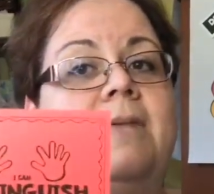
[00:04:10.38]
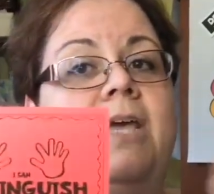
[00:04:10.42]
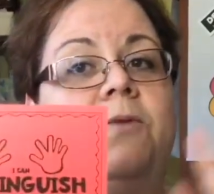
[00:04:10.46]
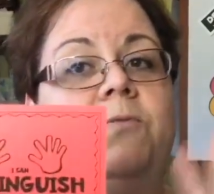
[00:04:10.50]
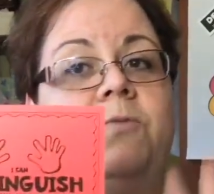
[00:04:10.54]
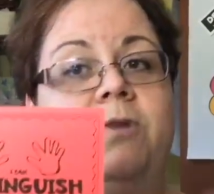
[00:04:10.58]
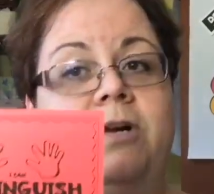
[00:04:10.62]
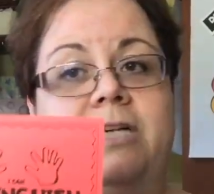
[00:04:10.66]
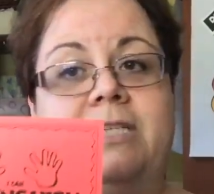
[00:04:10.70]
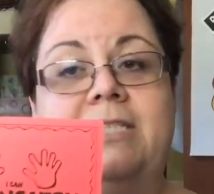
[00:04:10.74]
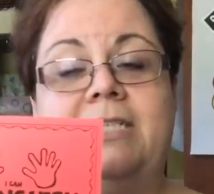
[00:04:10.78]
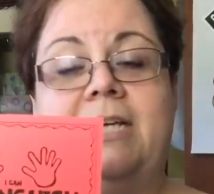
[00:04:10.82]
and
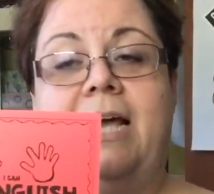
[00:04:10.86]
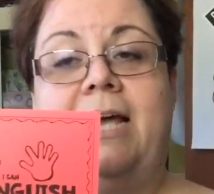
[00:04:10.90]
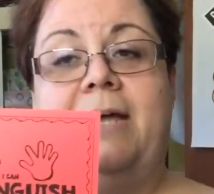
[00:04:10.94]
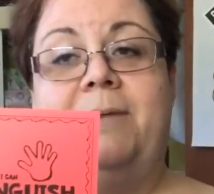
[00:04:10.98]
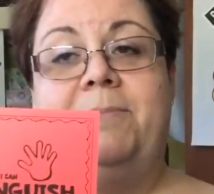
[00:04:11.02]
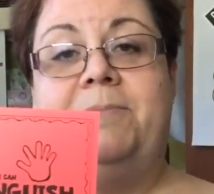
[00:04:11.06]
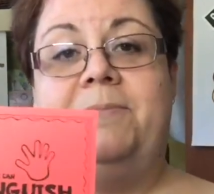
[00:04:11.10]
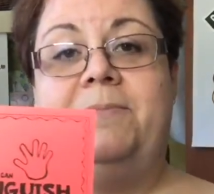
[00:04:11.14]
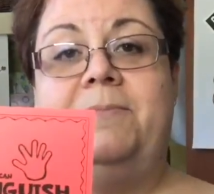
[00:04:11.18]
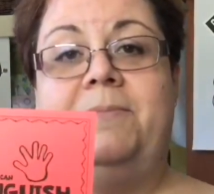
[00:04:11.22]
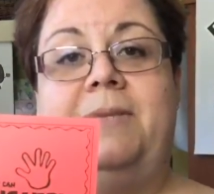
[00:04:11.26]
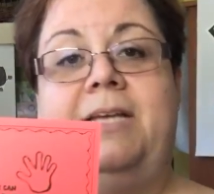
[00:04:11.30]
work
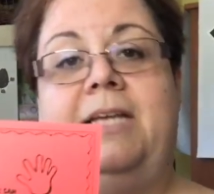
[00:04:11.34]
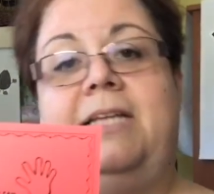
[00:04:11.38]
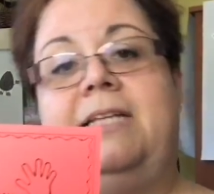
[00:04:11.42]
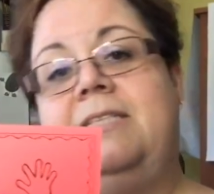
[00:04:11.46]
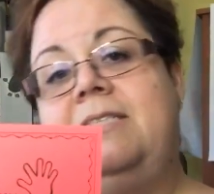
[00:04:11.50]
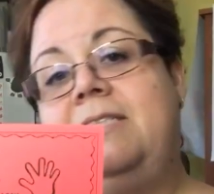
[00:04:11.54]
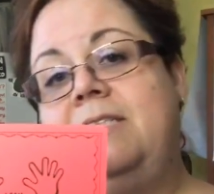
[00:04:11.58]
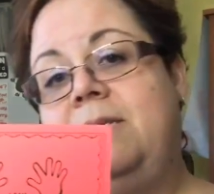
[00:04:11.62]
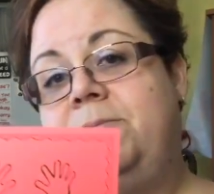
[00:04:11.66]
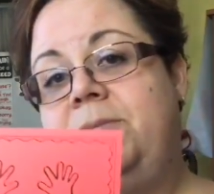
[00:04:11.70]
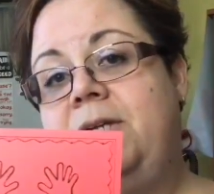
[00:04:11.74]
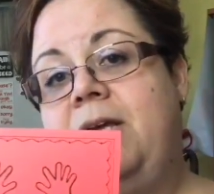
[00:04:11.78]
time.
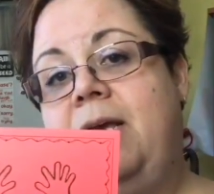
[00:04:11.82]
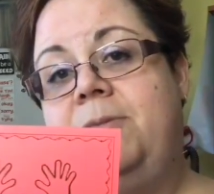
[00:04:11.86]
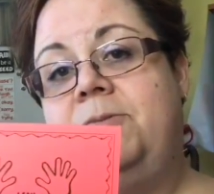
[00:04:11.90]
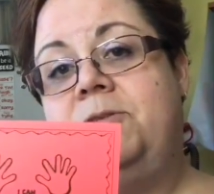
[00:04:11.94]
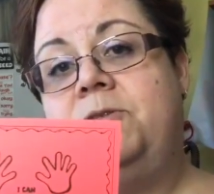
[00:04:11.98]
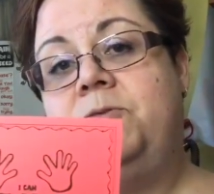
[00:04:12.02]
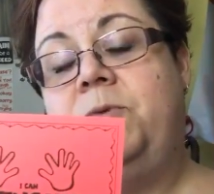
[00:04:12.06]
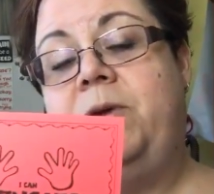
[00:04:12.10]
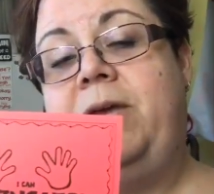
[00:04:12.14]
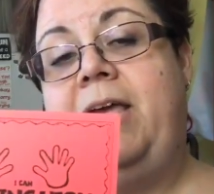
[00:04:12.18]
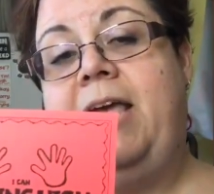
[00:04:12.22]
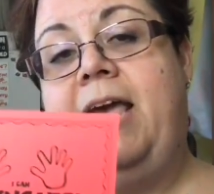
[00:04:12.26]
And
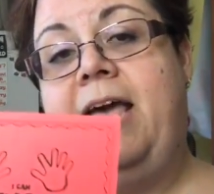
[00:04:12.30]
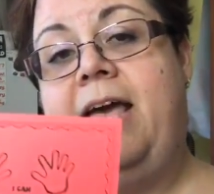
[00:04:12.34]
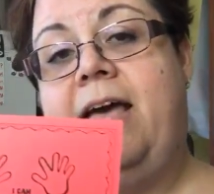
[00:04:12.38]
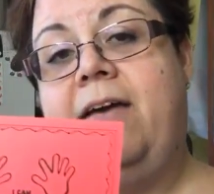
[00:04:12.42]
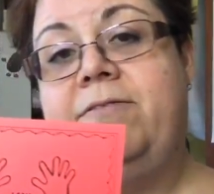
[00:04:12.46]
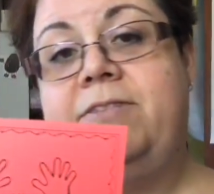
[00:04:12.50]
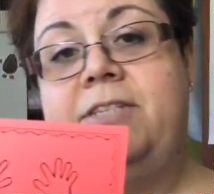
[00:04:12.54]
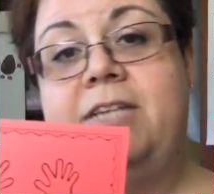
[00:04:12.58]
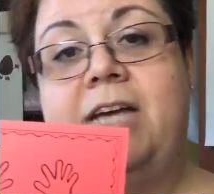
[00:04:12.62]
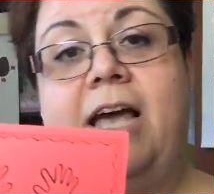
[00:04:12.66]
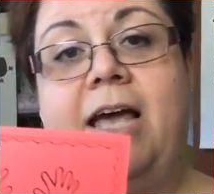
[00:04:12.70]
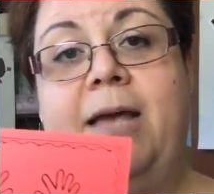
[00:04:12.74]
sometimes we
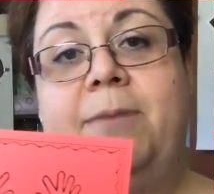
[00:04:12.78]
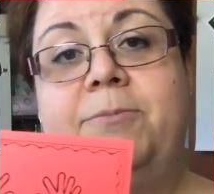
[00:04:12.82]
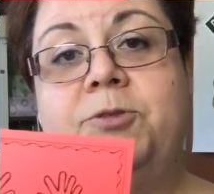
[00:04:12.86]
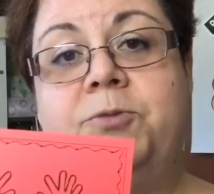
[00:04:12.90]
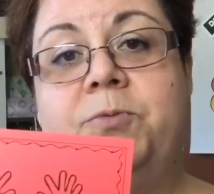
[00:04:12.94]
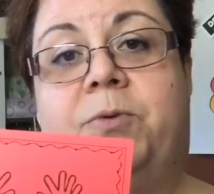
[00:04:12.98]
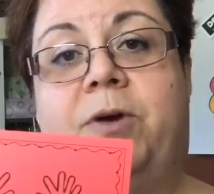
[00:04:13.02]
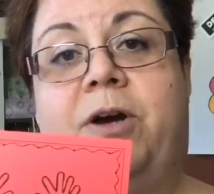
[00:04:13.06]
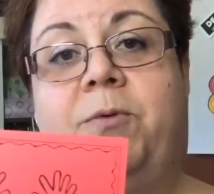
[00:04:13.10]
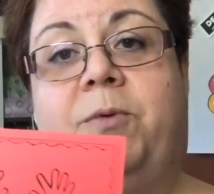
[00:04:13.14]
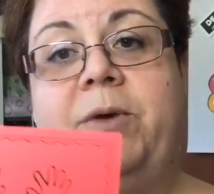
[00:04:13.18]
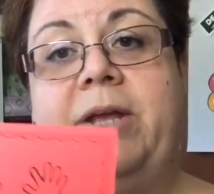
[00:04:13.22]
have
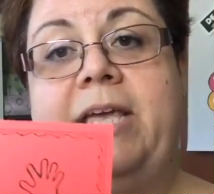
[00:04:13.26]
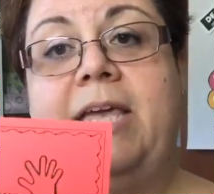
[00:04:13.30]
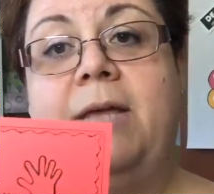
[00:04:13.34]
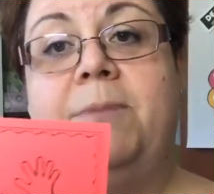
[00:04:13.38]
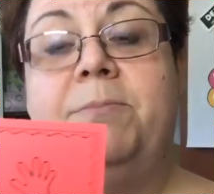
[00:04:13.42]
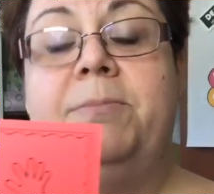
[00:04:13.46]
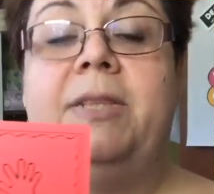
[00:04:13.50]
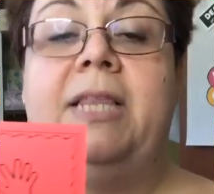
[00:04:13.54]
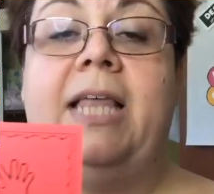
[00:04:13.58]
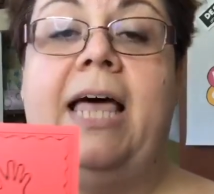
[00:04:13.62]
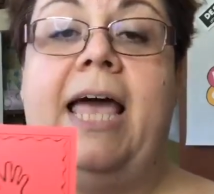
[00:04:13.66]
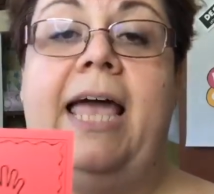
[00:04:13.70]
times where we
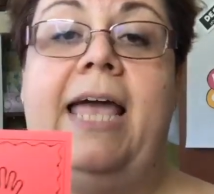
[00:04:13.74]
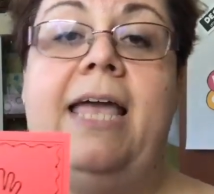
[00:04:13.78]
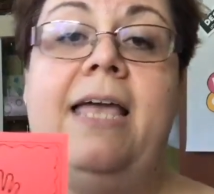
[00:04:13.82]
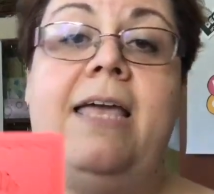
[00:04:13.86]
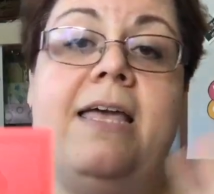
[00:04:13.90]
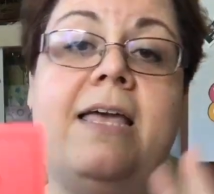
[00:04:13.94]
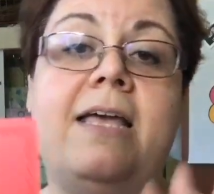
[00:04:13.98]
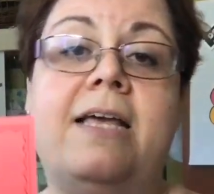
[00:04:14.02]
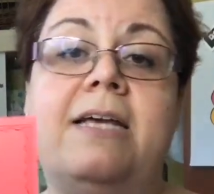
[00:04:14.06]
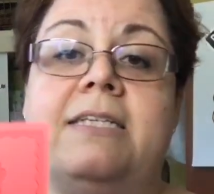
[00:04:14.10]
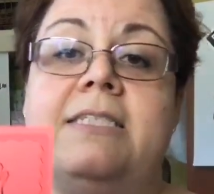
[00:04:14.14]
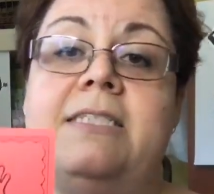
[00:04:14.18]
can play.
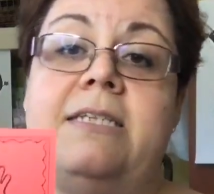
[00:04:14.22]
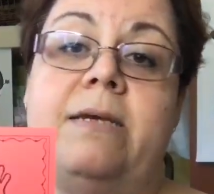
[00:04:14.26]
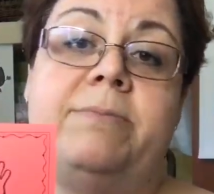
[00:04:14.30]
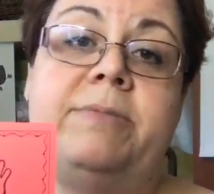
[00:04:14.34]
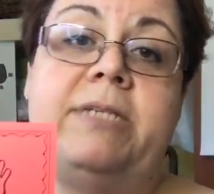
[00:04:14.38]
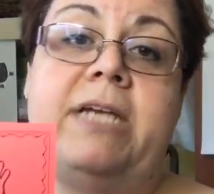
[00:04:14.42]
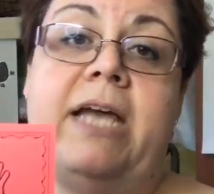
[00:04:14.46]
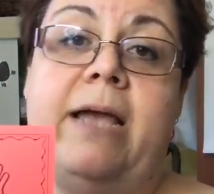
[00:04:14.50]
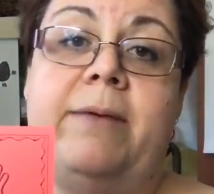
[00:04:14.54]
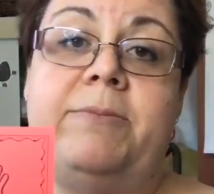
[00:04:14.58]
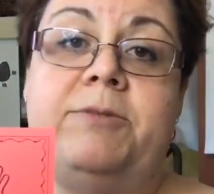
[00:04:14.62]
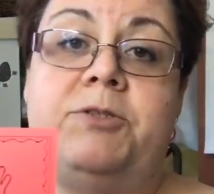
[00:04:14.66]

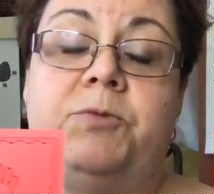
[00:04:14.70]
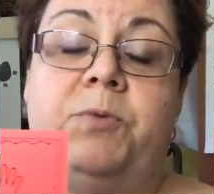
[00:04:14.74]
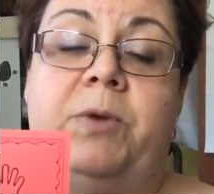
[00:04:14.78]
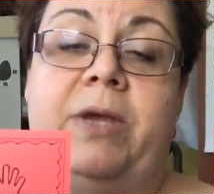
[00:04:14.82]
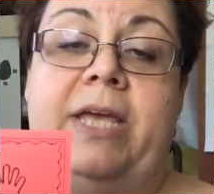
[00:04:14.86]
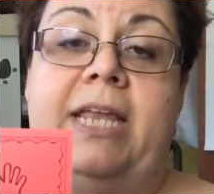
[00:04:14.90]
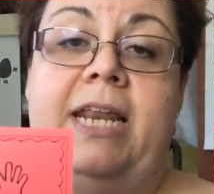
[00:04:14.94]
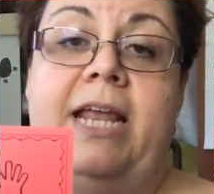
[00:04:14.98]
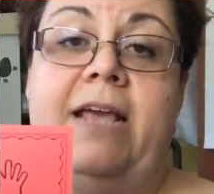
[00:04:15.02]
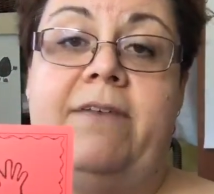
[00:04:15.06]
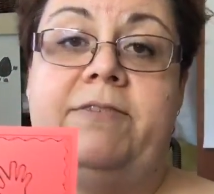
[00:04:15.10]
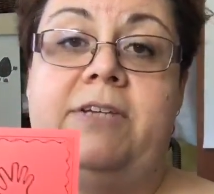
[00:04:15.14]
Sometimes we
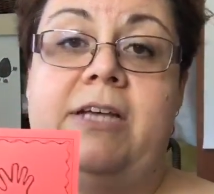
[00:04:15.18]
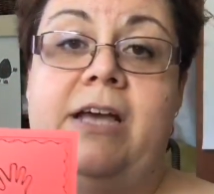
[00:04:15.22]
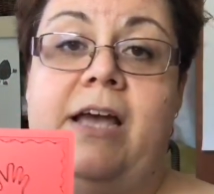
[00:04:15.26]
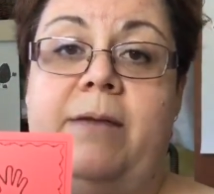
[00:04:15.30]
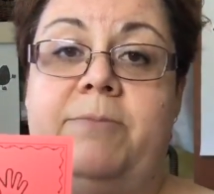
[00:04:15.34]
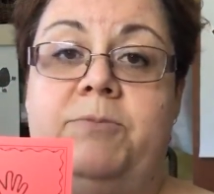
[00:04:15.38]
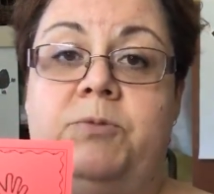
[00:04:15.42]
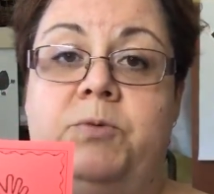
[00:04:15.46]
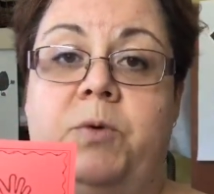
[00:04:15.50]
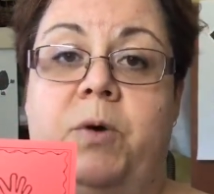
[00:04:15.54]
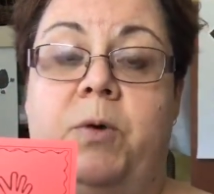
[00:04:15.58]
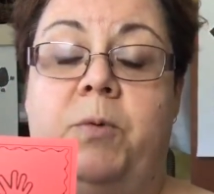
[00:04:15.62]
can have
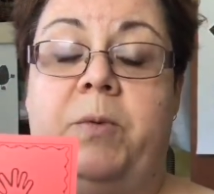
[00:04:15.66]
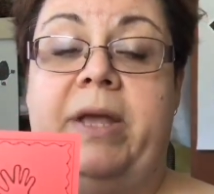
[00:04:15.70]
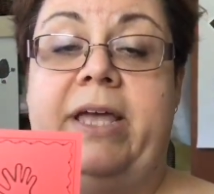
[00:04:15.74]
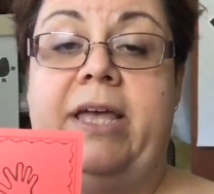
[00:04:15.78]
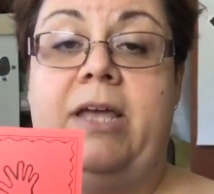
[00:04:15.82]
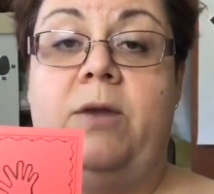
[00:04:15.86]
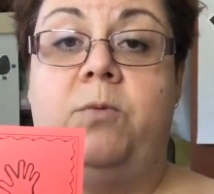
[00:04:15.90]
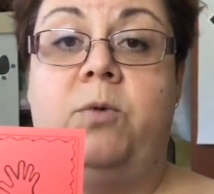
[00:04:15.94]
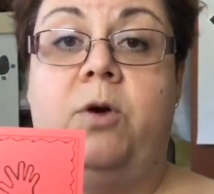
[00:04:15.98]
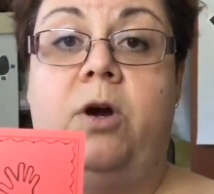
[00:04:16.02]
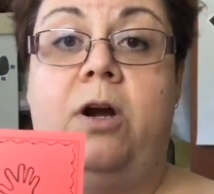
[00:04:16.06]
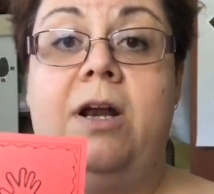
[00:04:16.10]
times where we
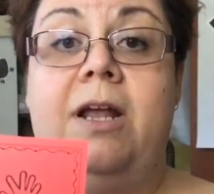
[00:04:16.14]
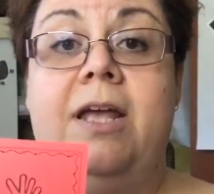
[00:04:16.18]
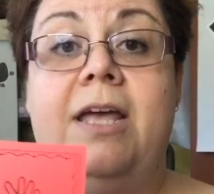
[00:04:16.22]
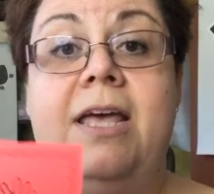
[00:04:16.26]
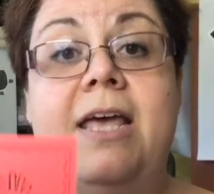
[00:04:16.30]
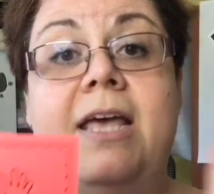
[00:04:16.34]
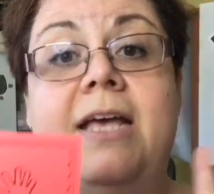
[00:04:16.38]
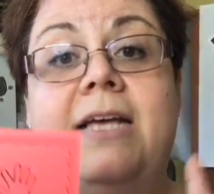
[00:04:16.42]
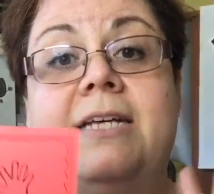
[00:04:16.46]
can work.